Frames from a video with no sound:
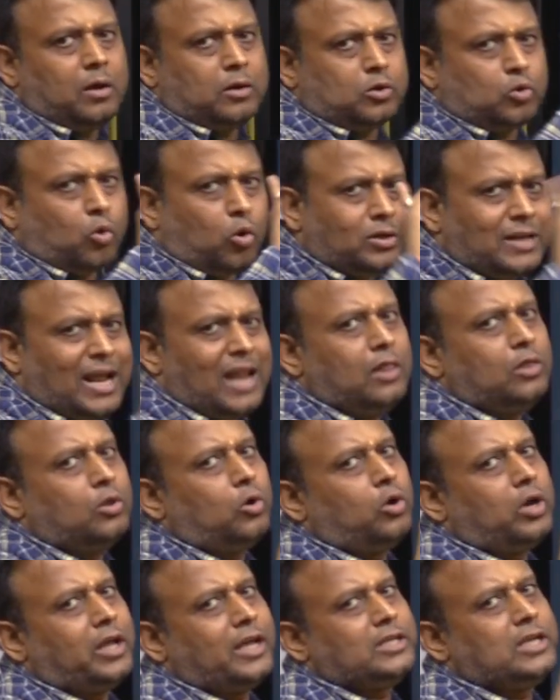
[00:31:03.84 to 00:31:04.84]
total
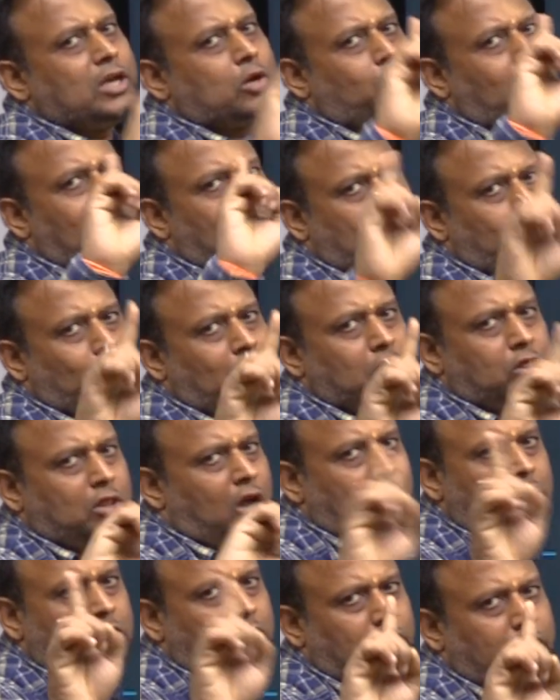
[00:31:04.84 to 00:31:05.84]
node is equal to 1,
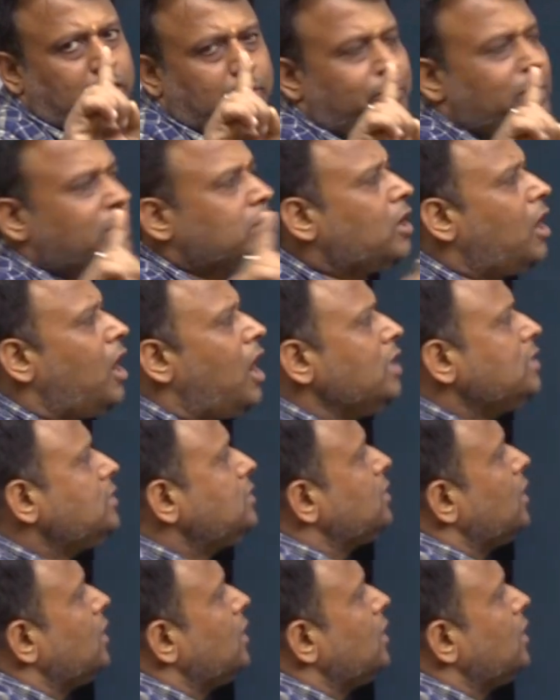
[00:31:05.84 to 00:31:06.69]
not 3, because